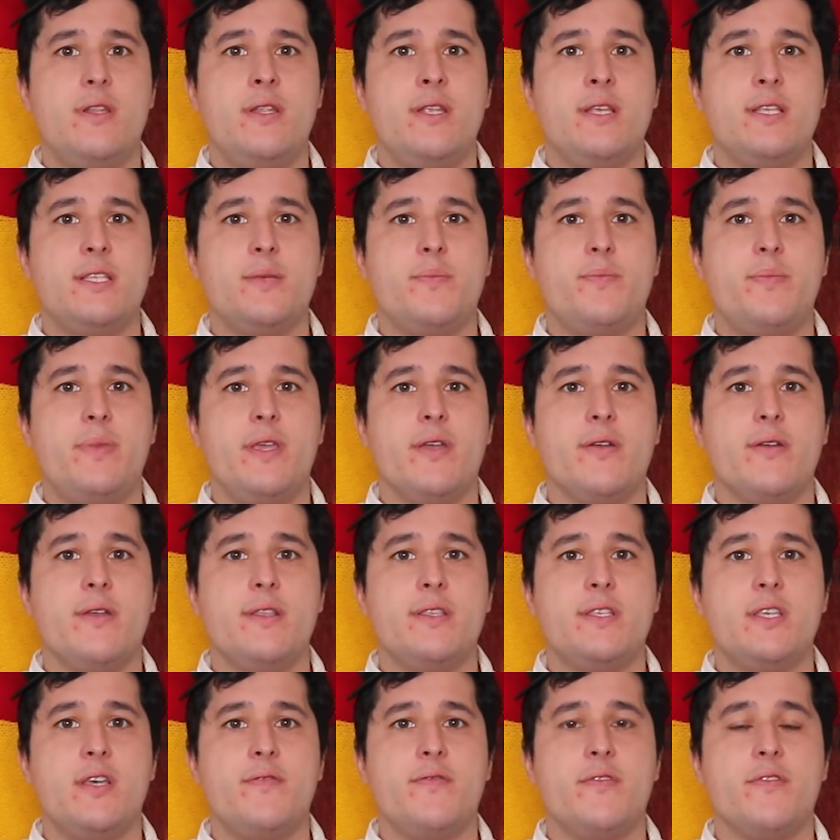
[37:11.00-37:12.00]

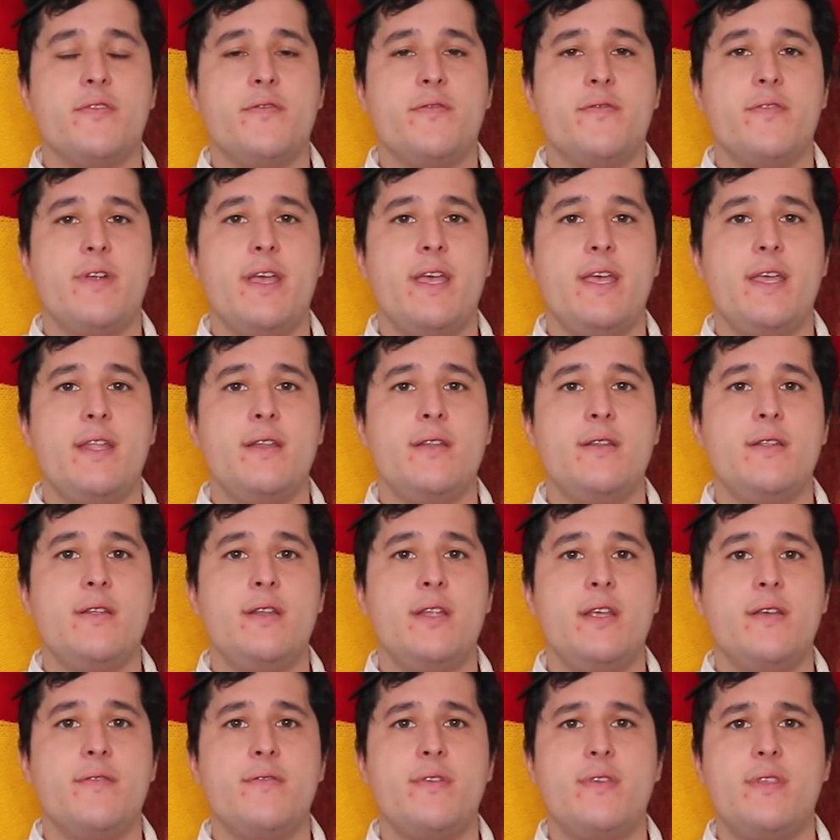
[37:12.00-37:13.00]
disappearance of her friend
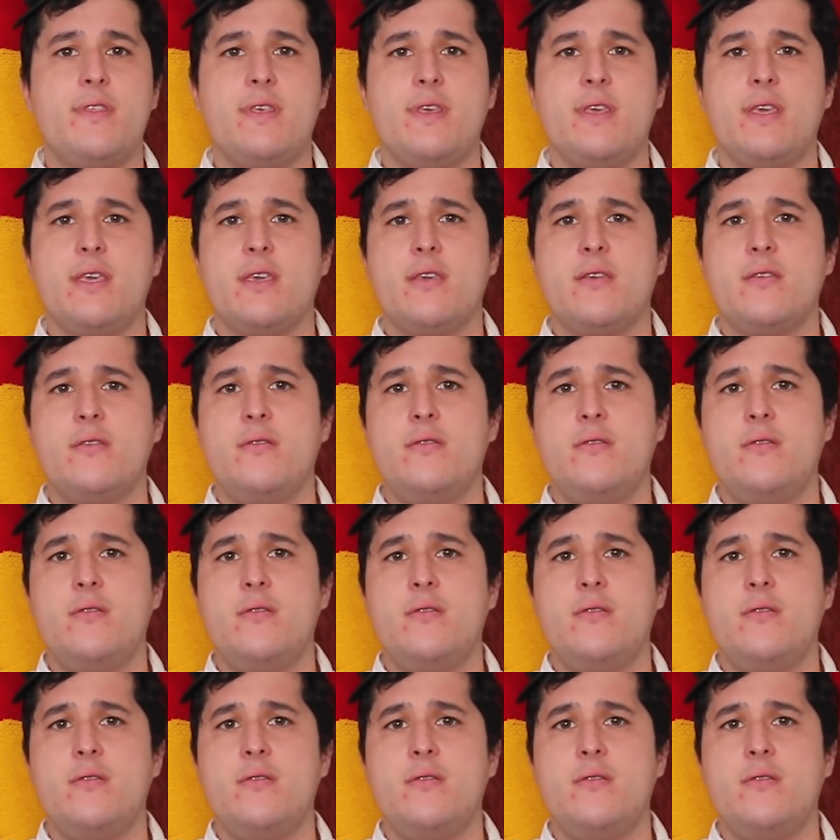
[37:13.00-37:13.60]
and everything.